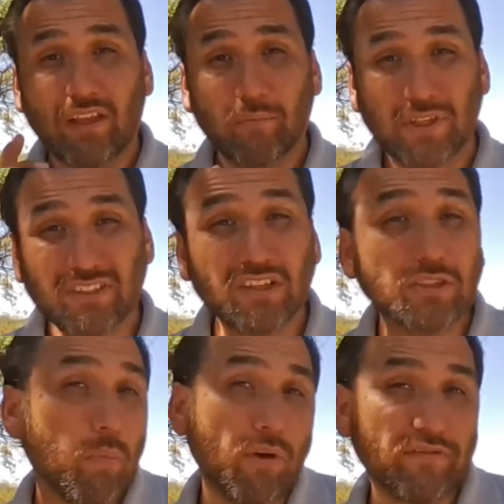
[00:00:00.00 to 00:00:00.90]
But it's
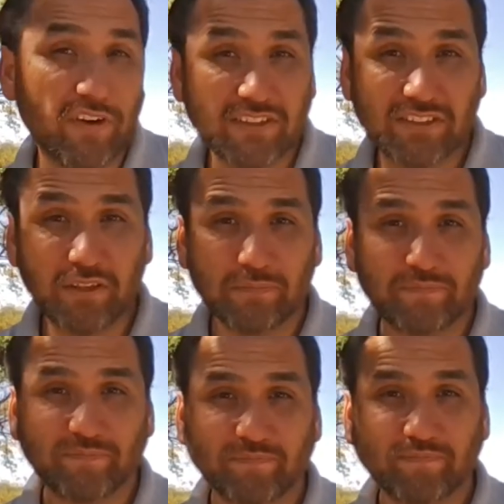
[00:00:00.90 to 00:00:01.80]
also important for us too.
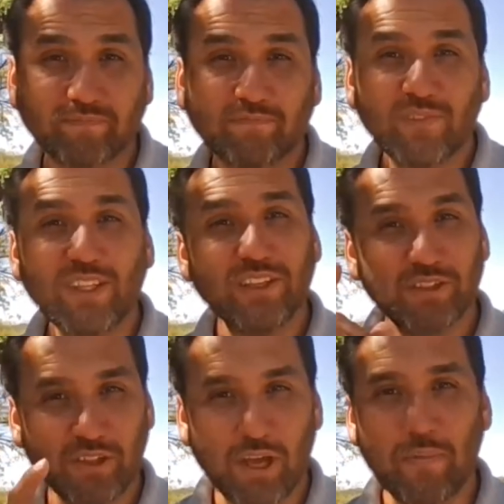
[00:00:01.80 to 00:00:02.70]

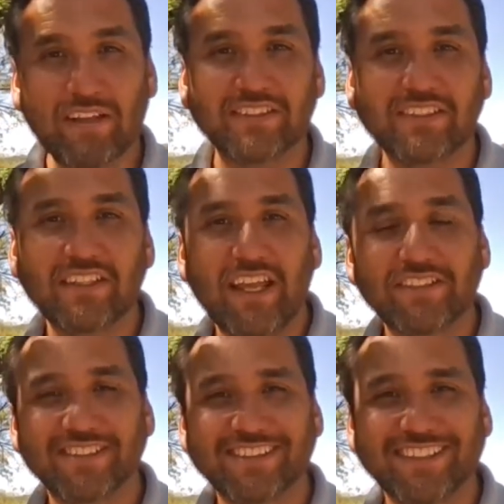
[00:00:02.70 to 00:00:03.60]
You come out to the
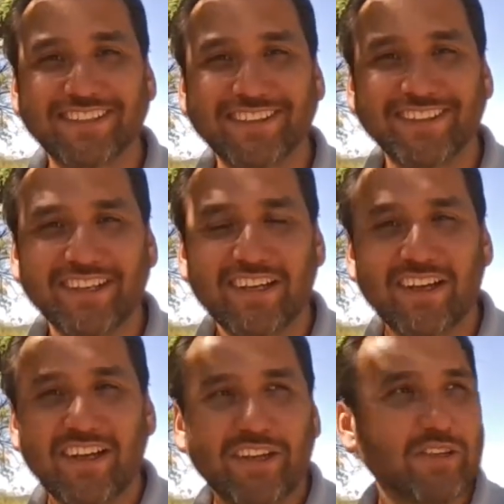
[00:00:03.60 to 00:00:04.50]
nature center,
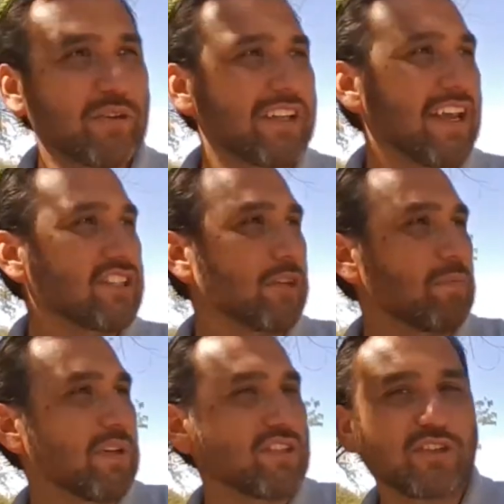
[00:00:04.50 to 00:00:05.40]
you can actually
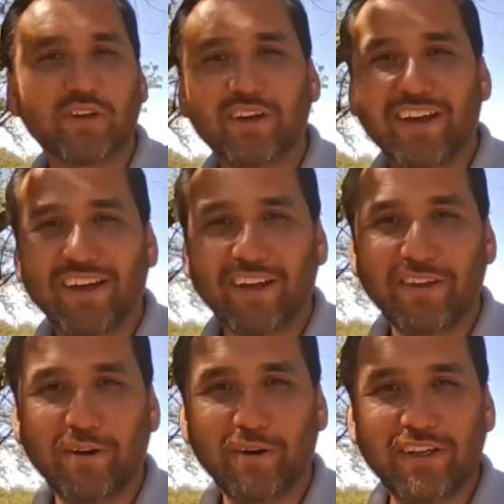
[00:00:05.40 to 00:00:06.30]
put your
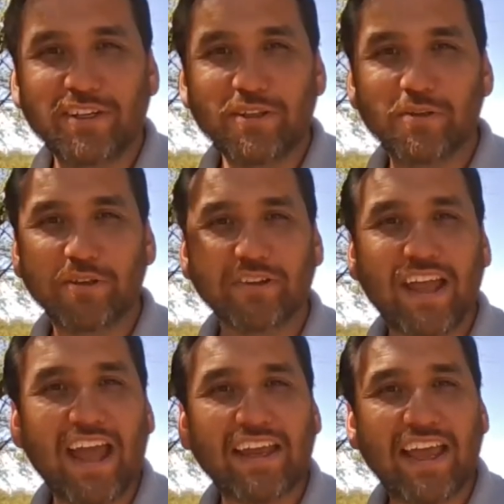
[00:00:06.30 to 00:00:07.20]
your canoe, your
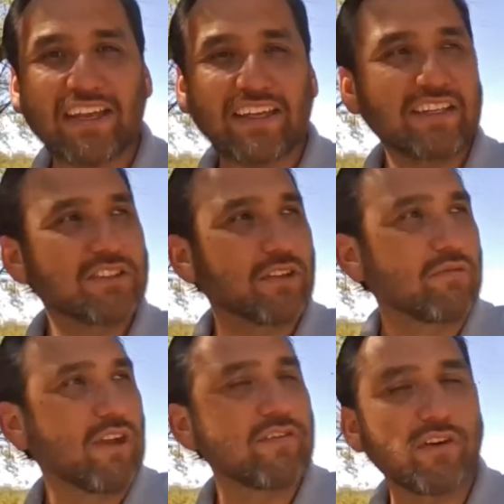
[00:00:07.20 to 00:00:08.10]
kayak into the
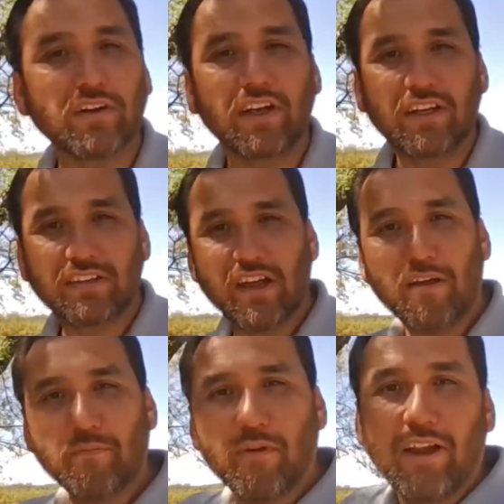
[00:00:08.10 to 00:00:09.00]
river.
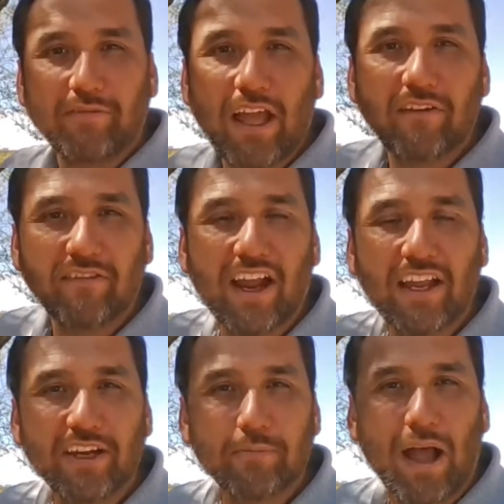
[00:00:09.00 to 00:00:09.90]
Not right, not right
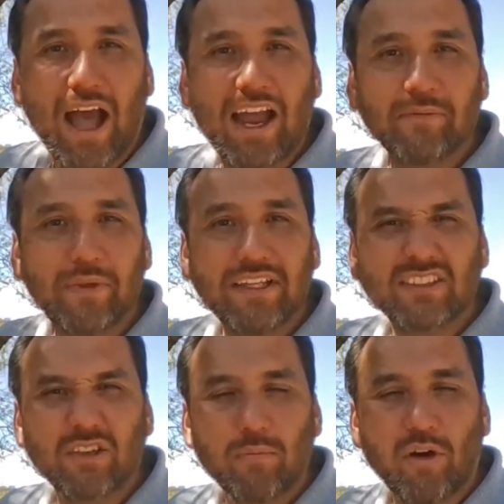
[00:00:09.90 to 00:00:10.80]
here behind me.
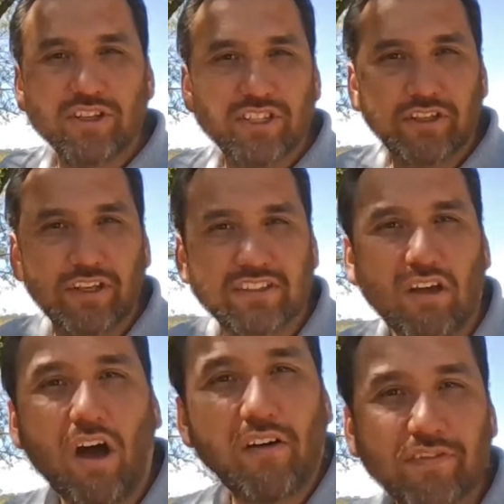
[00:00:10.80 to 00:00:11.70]
That's our marsh area. It's
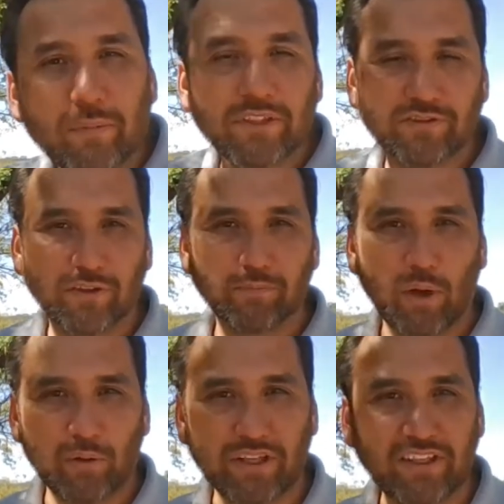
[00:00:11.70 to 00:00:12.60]
off limits for
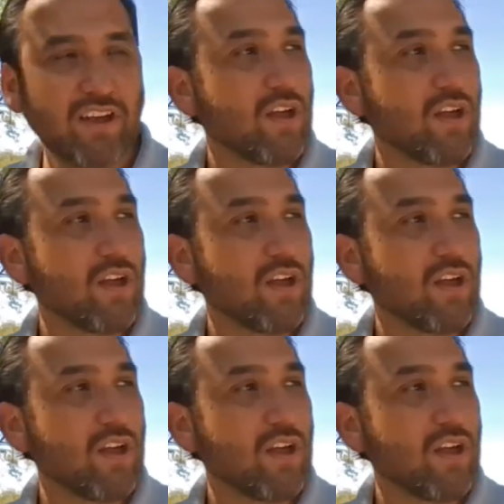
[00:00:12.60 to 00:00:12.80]
boating